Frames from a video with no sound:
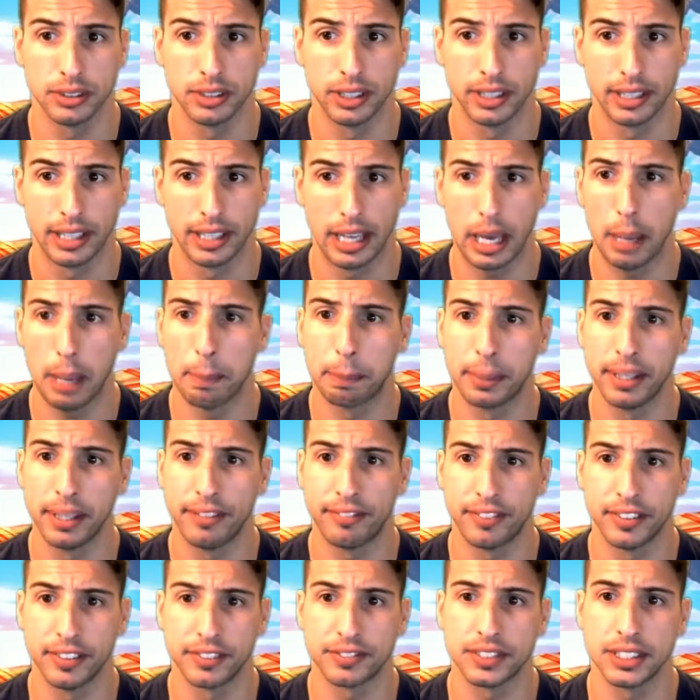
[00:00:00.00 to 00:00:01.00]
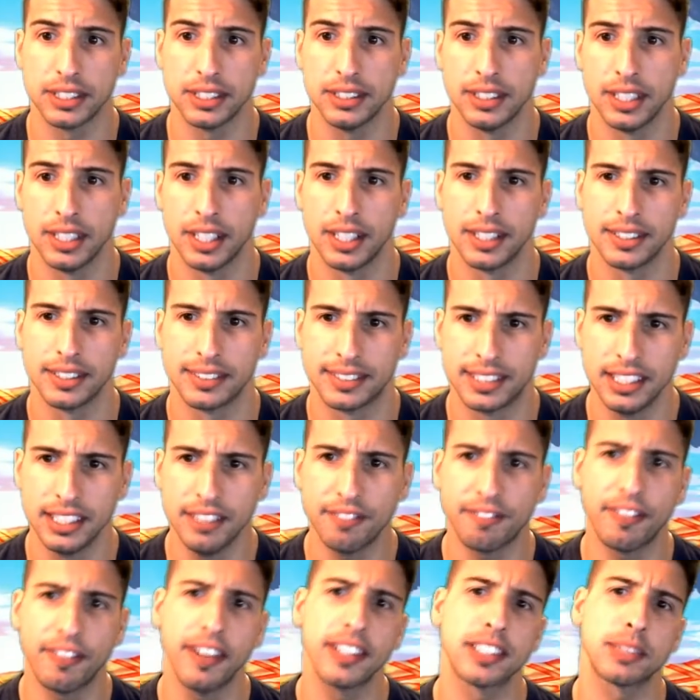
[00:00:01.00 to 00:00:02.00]
MP 50,
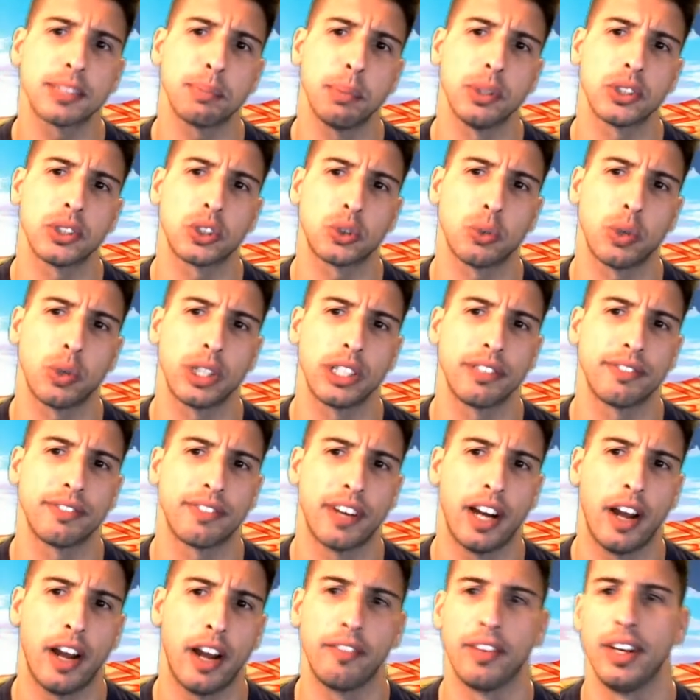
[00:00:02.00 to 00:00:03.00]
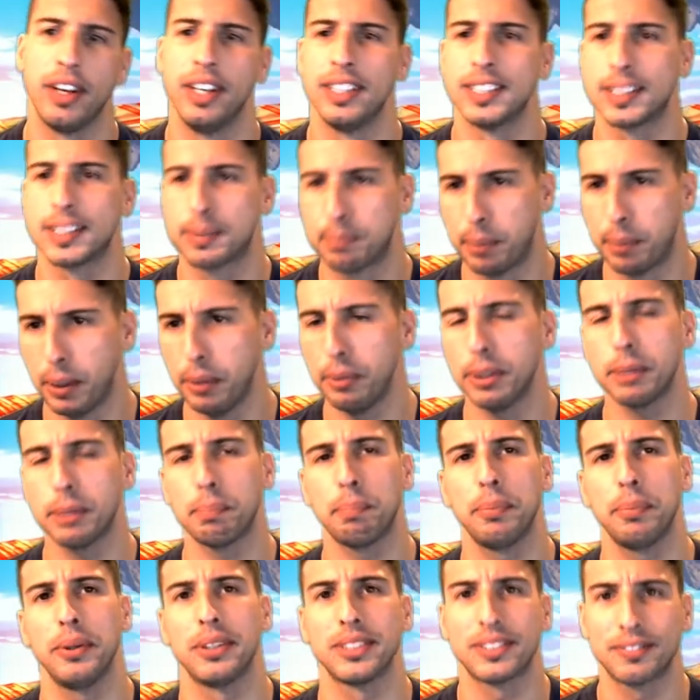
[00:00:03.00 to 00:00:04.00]
defense plus 25, spirit
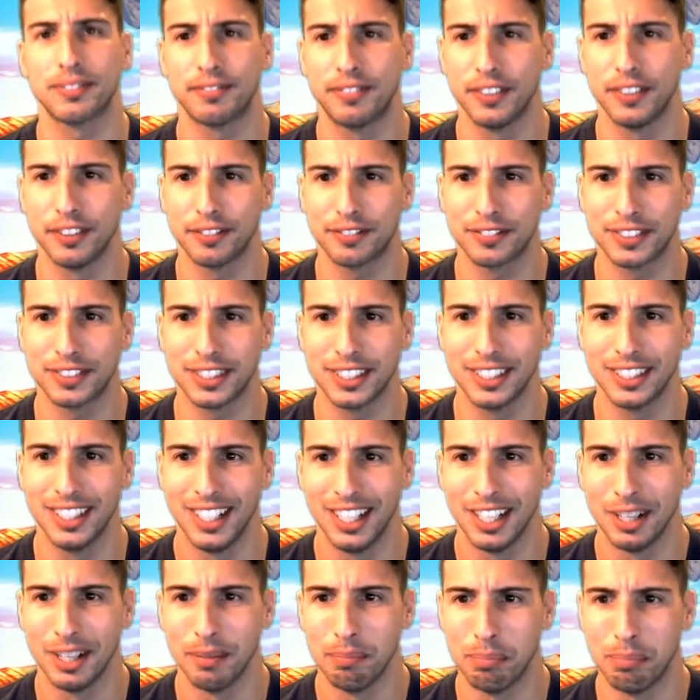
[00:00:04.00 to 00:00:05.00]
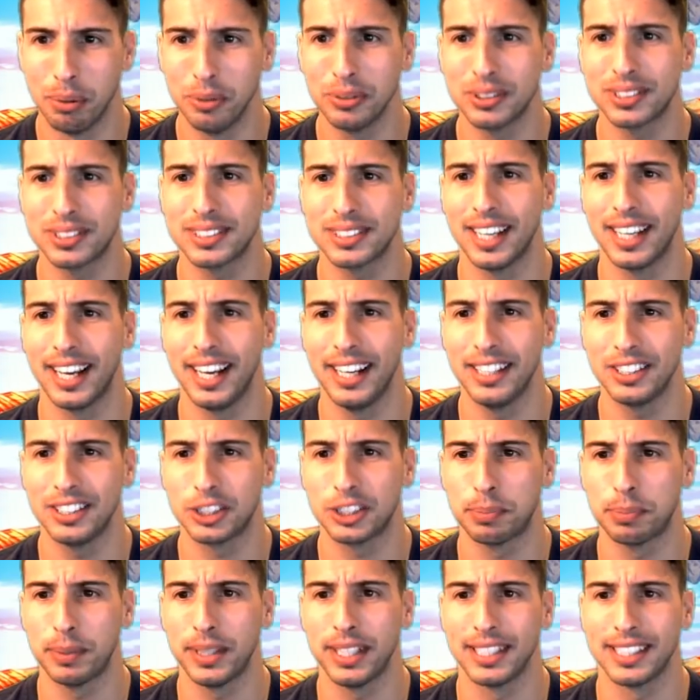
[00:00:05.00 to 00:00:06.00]
plus 50, Boost
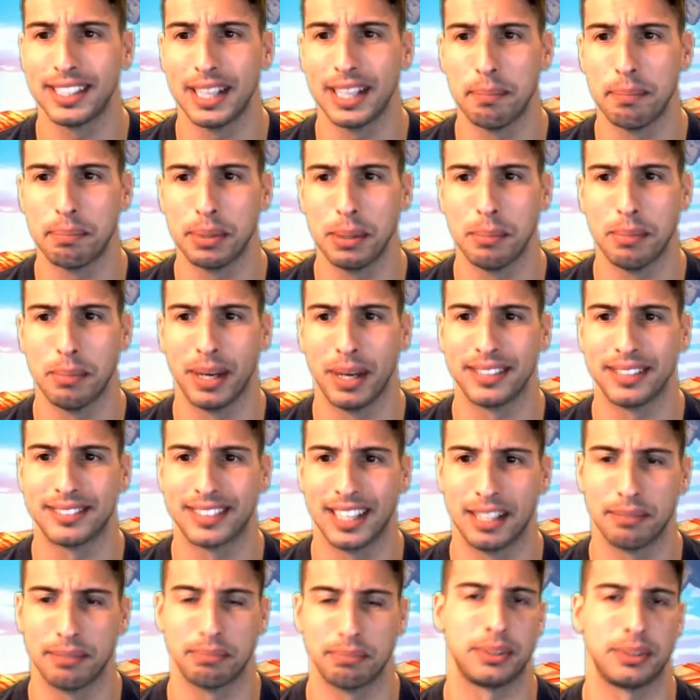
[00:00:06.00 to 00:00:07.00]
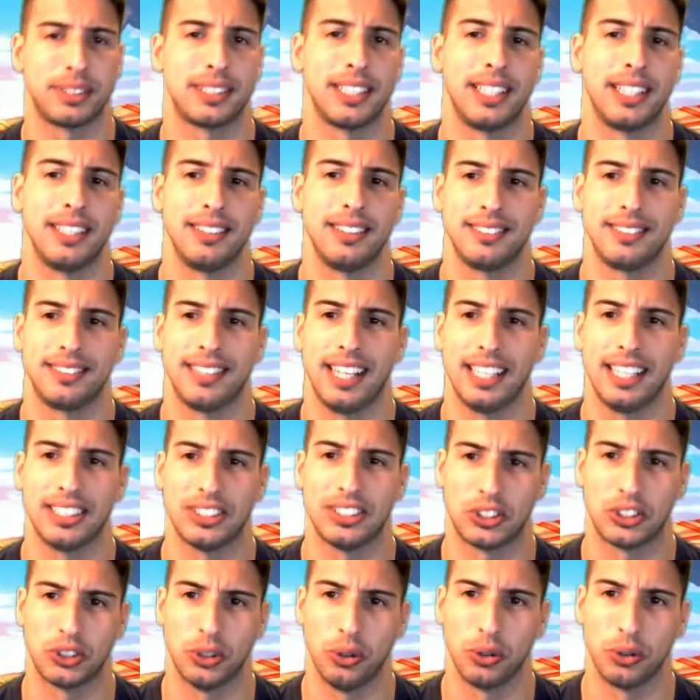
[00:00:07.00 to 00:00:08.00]
HP and MP by 10%. That's
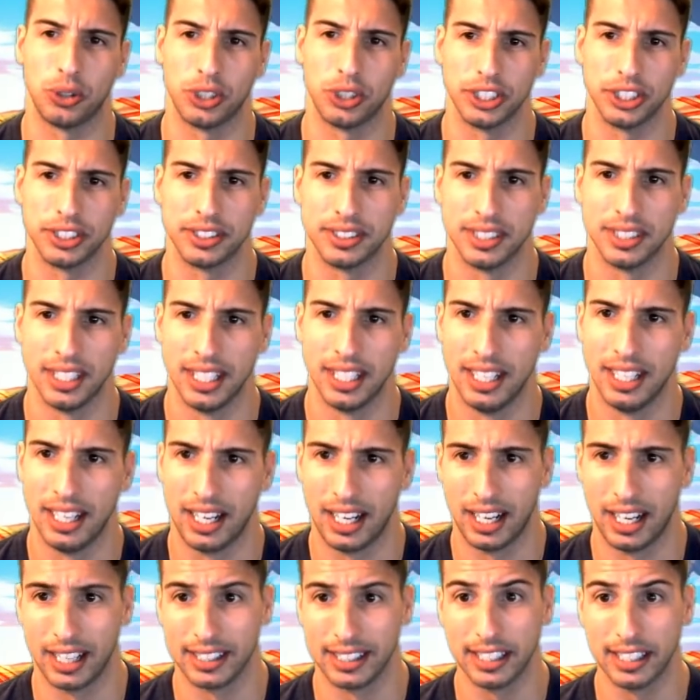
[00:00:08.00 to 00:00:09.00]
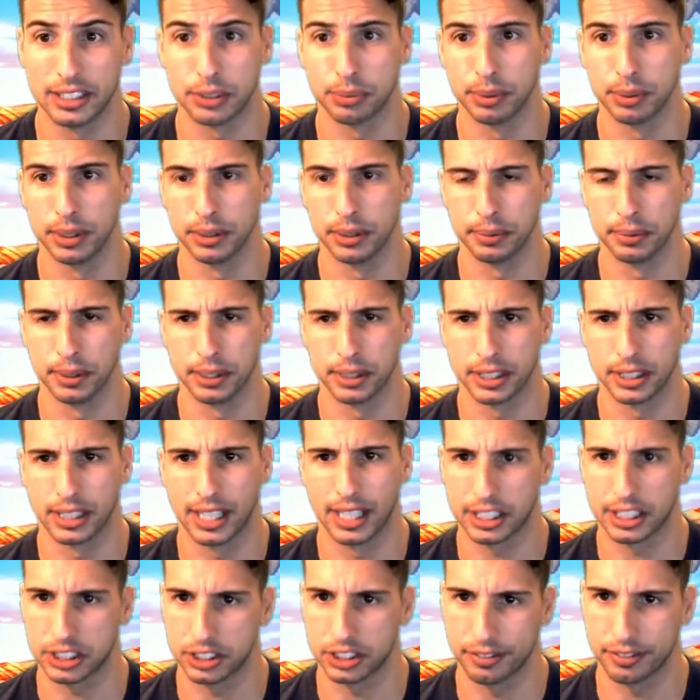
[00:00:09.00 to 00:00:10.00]
so good. Uh, that's really, really good
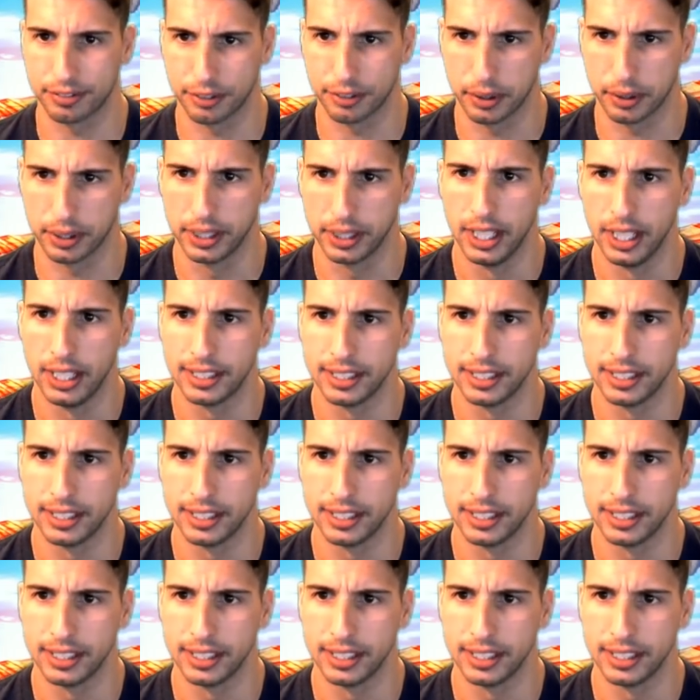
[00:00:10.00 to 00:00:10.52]
actually for her.